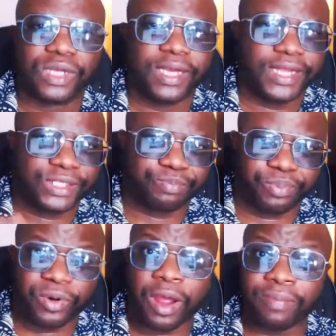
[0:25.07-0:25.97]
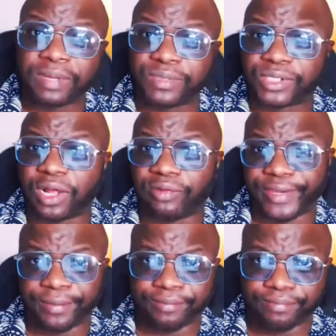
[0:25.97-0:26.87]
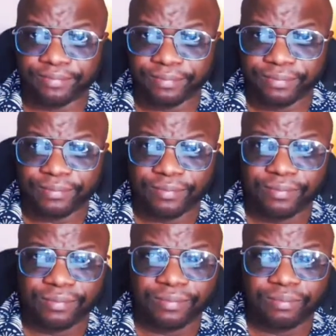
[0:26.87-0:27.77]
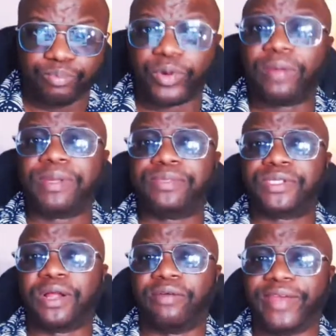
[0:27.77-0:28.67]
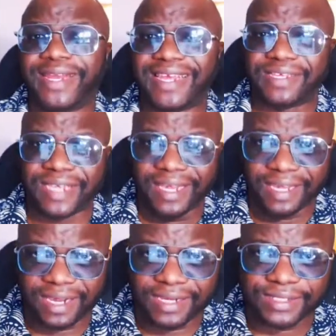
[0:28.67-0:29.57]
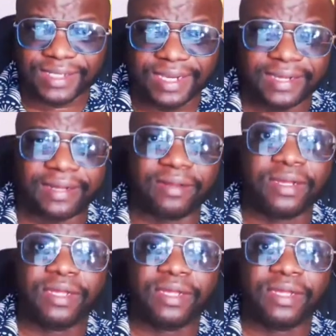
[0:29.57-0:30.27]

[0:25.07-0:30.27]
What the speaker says: It's problem solving. Problem solving is a key skill